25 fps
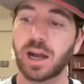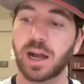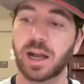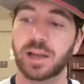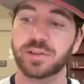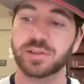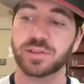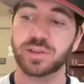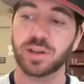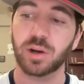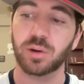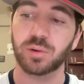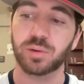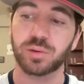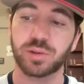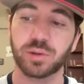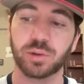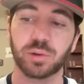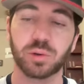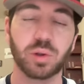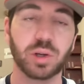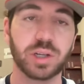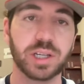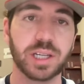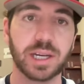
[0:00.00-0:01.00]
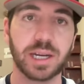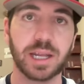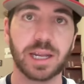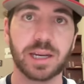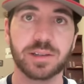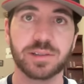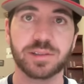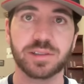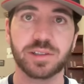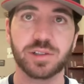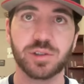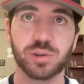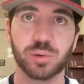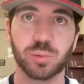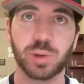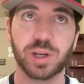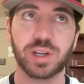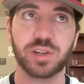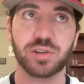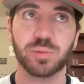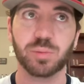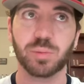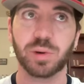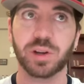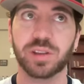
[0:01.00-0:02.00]
So you're looking at a
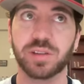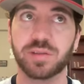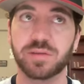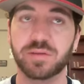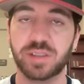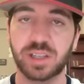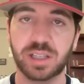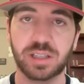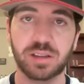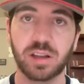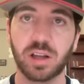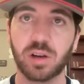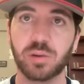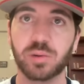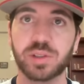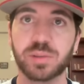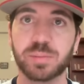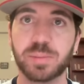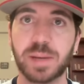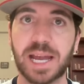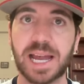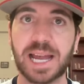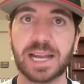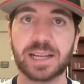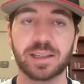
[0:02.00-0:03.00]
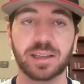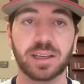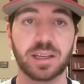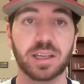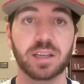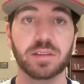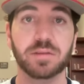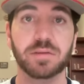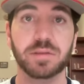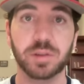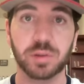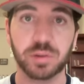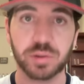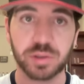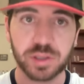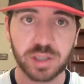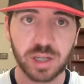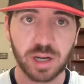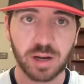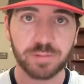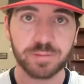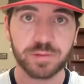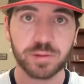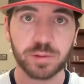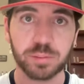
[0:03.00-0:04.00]
situation where the velo is back. He feels
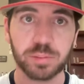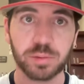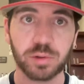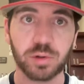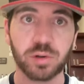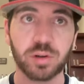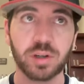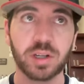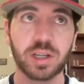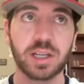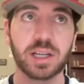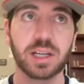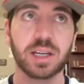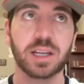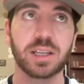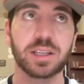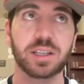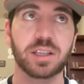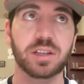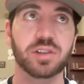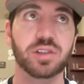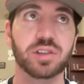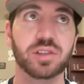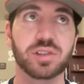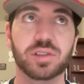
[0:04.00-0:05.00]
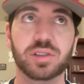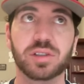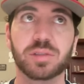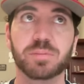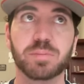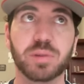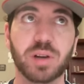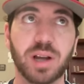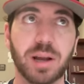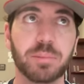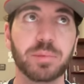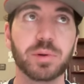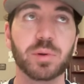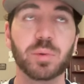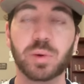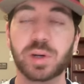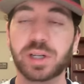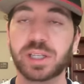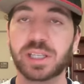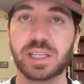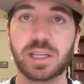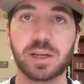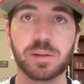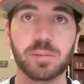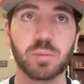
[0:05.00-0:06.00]
comfortable. You just probably want
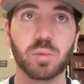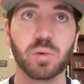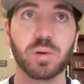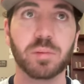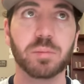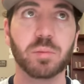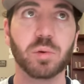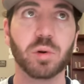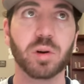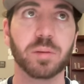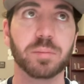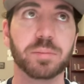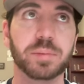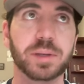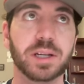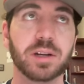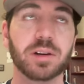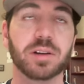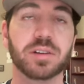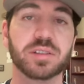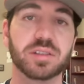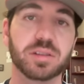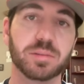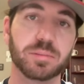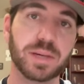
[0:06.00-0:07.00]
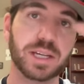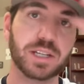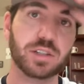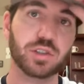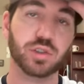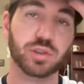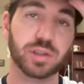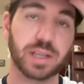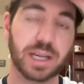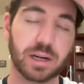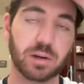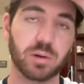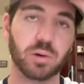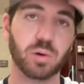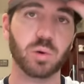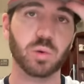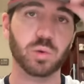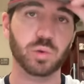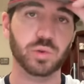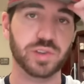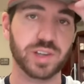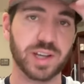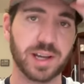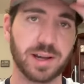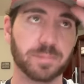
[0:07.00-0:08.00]
to get him one more appearance to make sure that
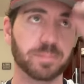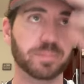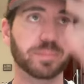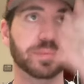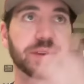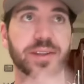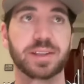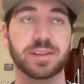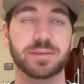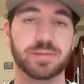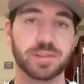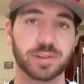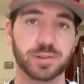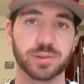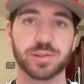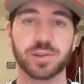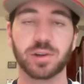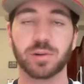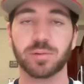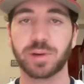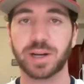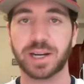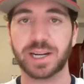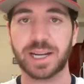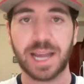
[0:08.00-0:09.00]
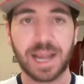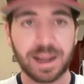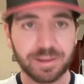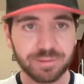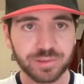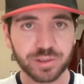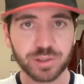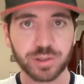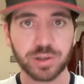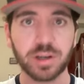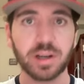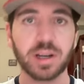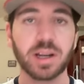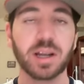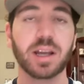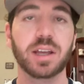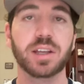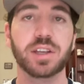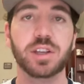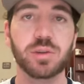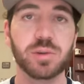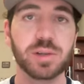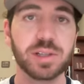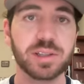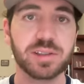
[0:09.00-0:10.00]
holds up and he feels all right after.
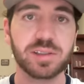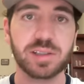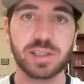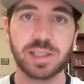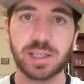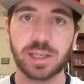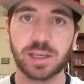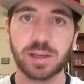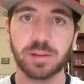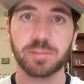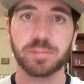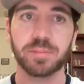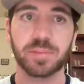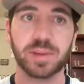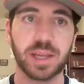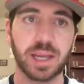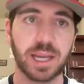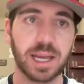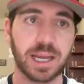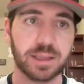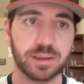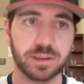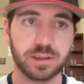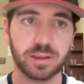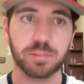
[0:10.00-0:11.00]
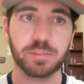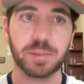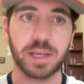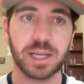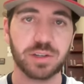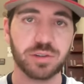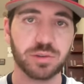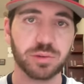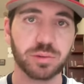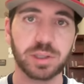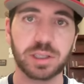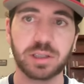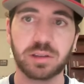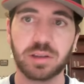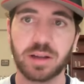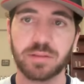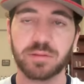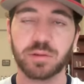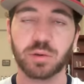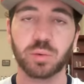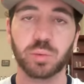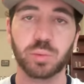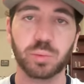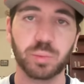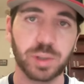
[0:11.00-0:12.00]
You could see him at the major league
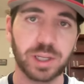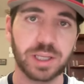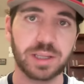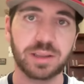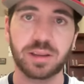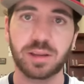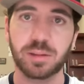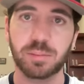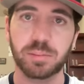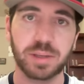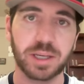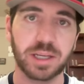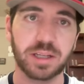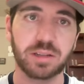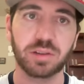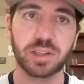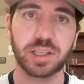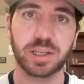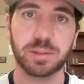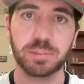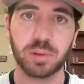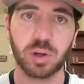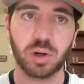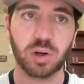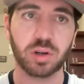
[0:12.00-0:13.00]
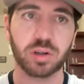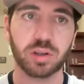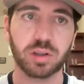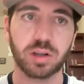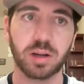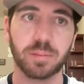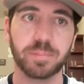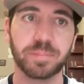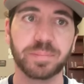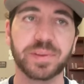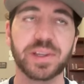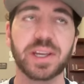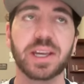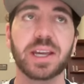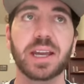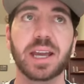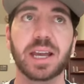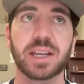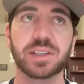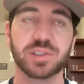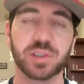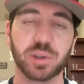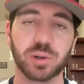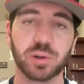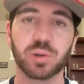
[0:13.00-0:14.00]
level with the big league ball club
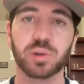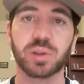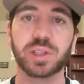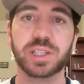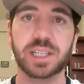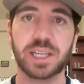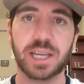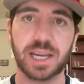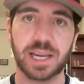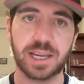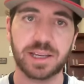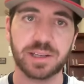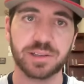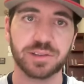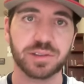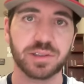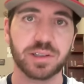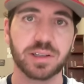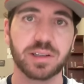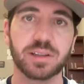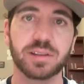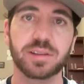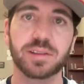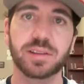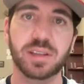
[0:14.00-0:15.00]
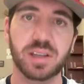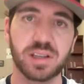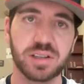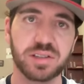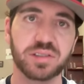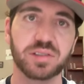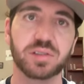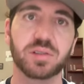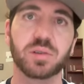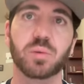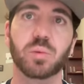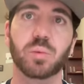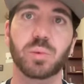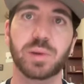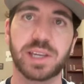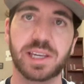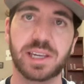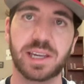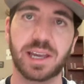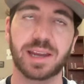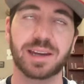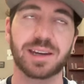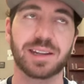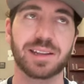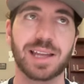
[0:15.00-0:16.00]
as early as this
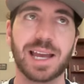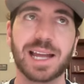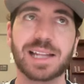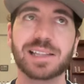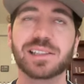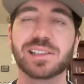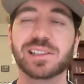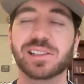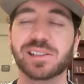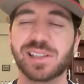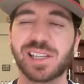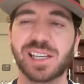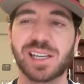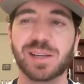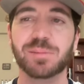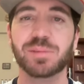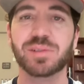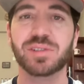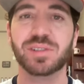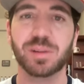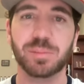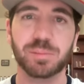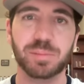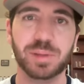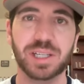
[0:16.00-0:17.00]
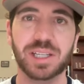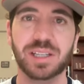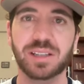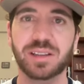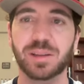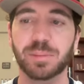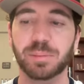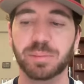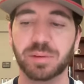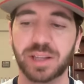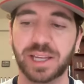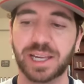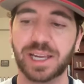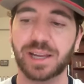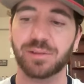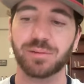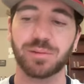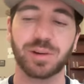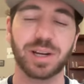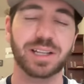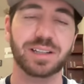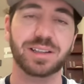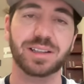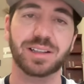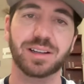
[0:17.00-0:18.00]
weekend. And that seems to be the plan
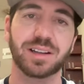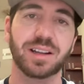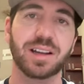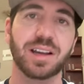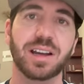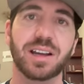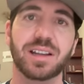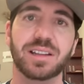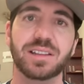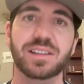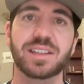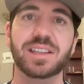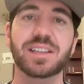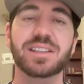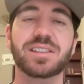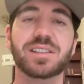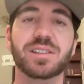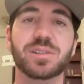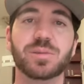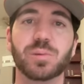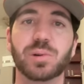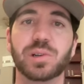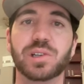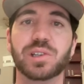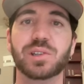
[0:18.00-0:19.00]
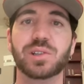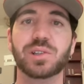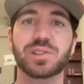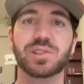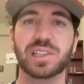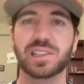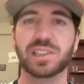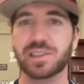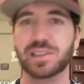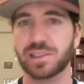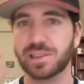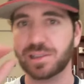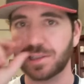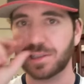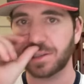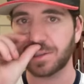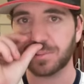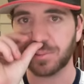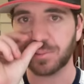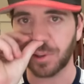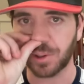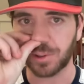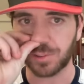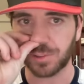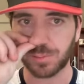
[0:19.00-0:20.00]
right there. This is one of those
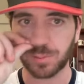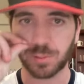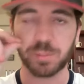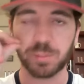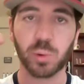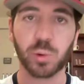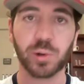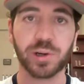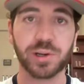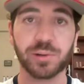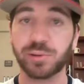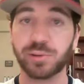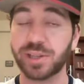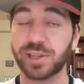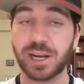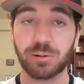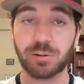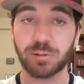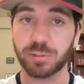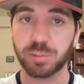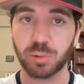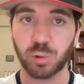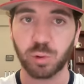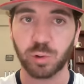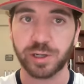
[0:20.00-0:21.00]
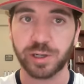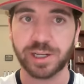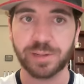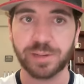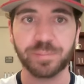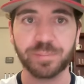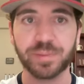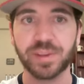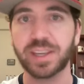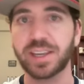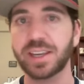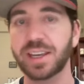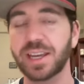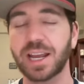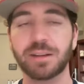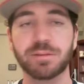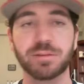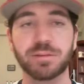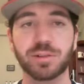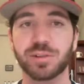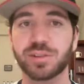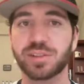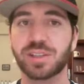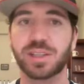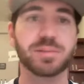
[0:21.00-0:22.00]
instances where it's reporting without reporting.
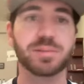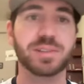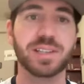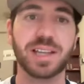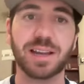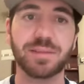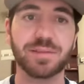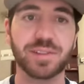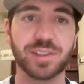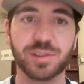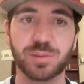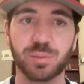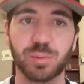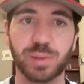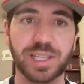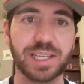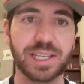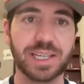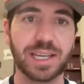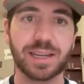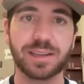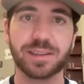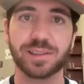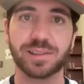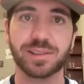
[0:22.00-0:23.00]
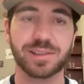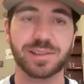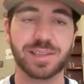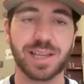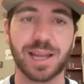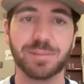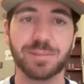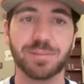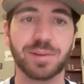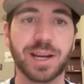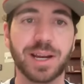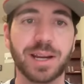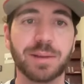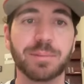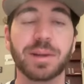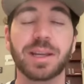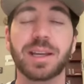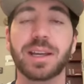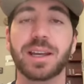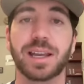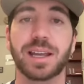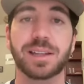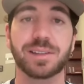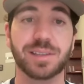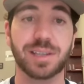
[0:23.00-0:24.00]
Everyone seems to have this weekend as a time frame
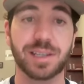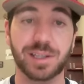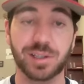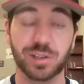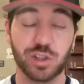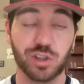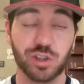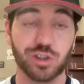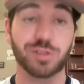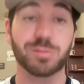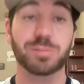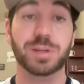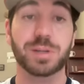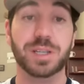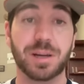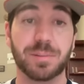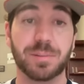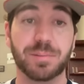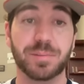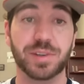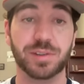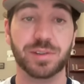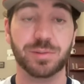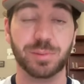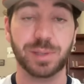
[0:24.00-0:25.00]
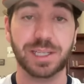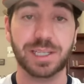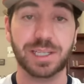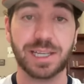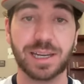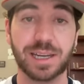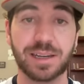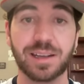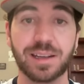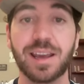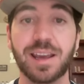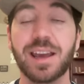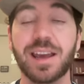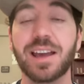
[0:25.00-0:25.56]
and say he should be up this weekend.